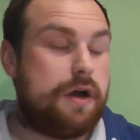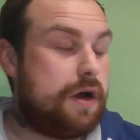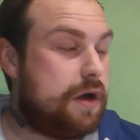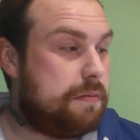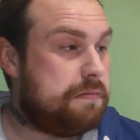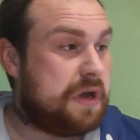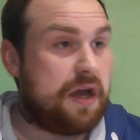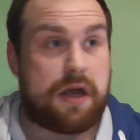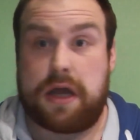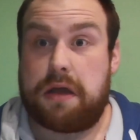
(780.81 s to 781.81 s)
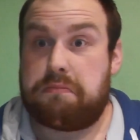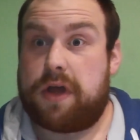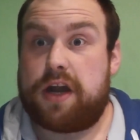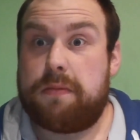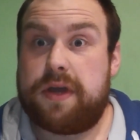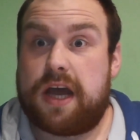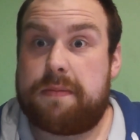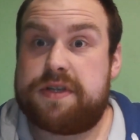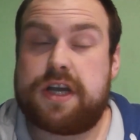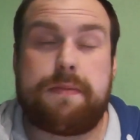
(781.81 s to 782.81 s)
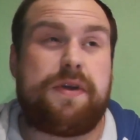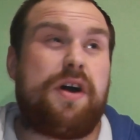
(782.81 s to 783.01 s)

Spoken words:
And I'll be a happy chappy.